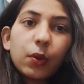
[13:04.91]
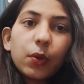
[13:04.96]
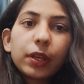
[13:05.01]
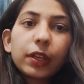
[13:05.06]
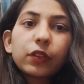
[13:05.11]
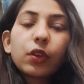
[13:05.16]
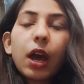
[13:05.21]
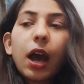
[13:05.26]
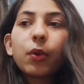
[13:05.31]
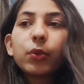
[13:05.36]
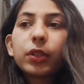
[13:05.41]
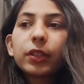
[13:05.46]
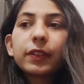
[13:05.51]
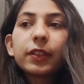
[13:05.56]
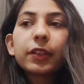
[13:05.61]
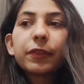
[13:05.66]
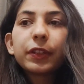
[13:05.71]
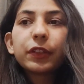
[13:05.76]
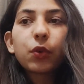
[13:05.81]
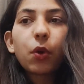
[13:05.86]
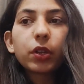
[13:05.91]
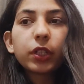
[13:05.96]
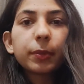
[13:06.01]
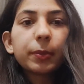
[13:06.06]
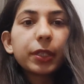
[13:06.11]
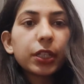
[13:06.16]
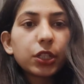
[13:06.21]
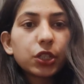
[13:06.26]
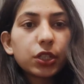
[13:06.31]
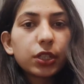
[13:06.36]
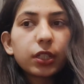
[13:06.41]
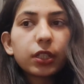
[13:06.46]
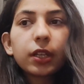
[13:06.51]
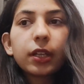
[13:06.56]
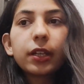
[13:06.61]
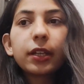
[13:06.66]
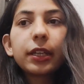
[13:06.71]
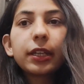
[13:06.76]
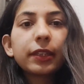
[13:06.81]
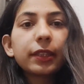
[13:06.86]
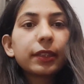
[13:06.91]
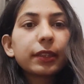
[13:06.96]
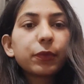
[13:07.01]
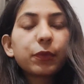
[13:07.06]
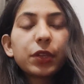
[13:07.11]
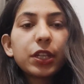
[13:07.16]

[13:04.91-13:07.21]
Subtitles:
Okay, so outer surface contamination, in